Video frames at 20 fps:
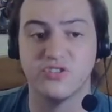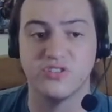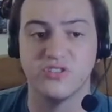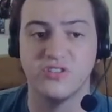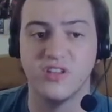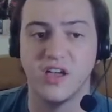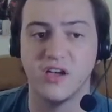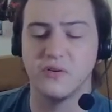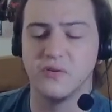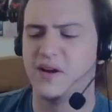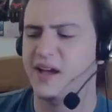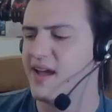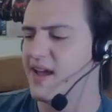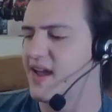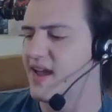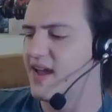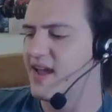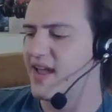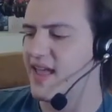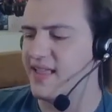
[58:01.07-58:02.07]
know,
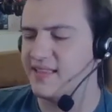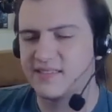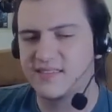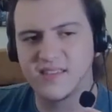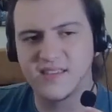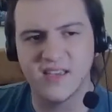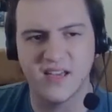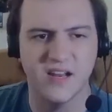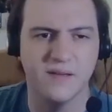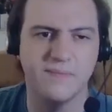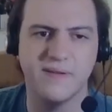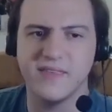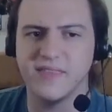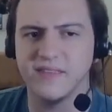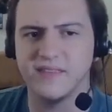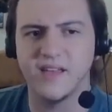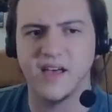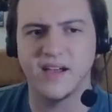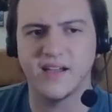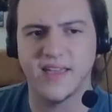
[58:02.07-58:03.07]
it's going to be the
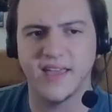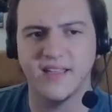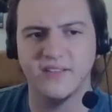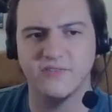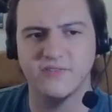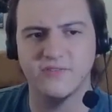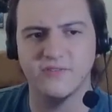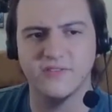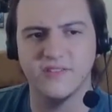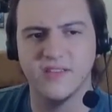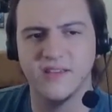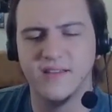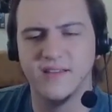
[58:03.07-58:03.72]
Dark Angels.